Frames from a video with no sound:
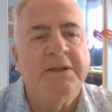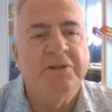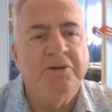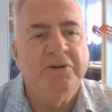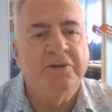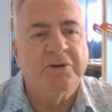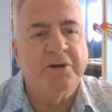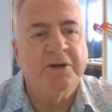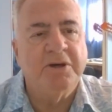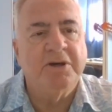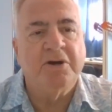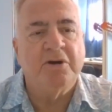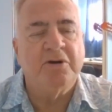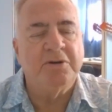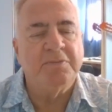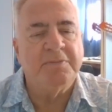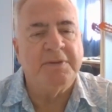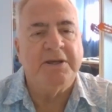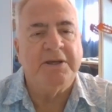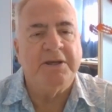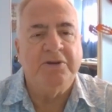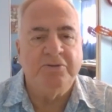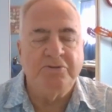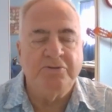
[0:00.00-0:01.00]
You can go to
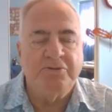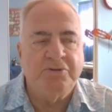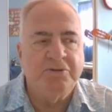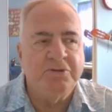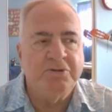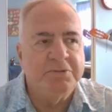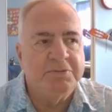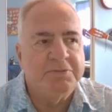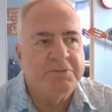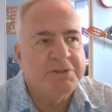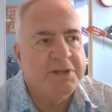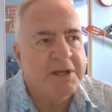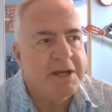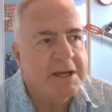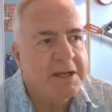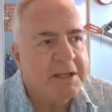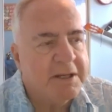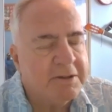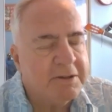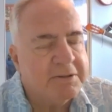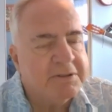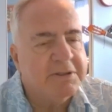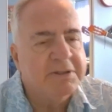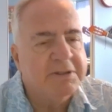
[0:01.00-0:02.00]
my YouTube
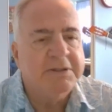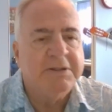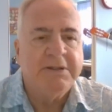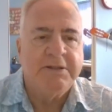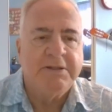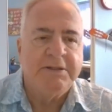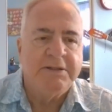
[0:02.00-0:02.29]
channel.